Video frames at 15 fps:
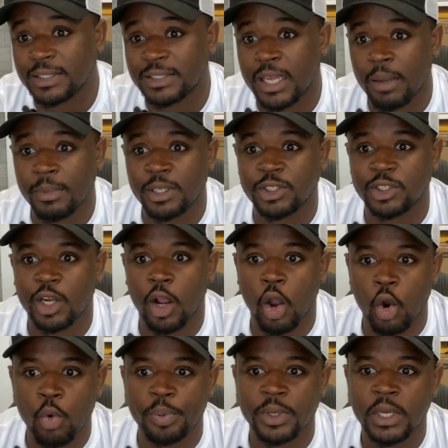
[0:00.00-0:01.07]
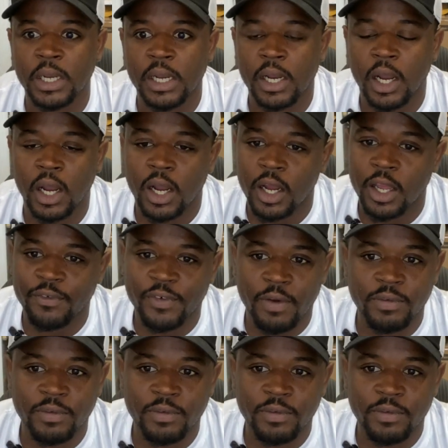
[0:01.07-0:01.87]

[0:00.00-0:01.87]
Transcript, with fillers: this time next year i hope uh, if